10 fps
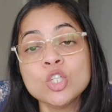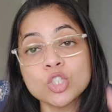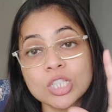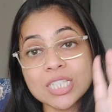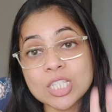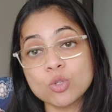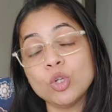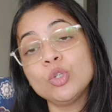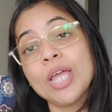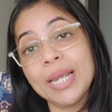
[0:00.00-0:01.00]
So this is
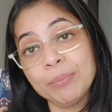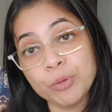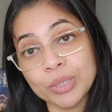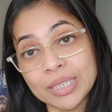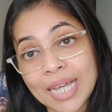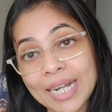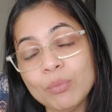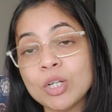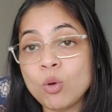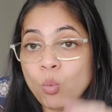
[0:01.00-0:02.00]
going to help you in that.
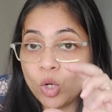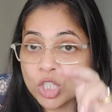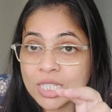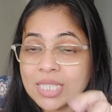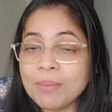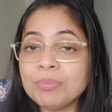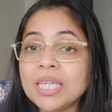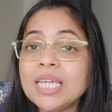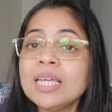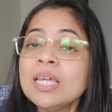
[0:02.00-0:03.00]
When you're watching
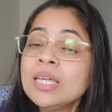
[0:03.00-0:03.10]
something,